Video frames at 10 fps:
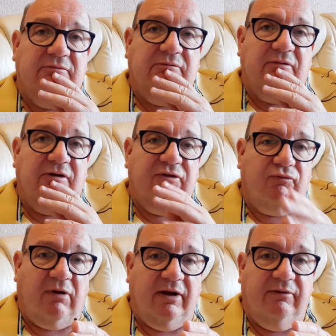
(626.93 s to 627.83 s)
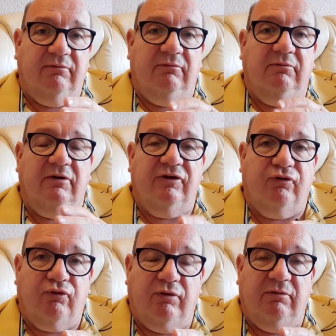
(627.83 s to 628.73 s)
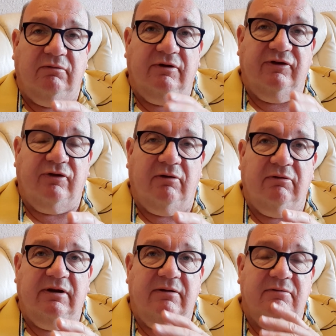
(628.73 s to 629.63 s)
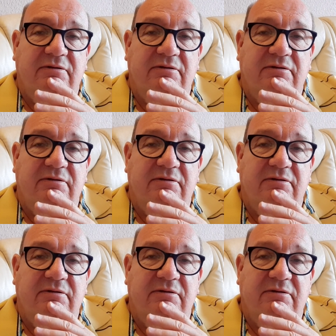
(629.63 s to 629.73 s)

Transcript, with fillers: what is right, what is true, what is holy,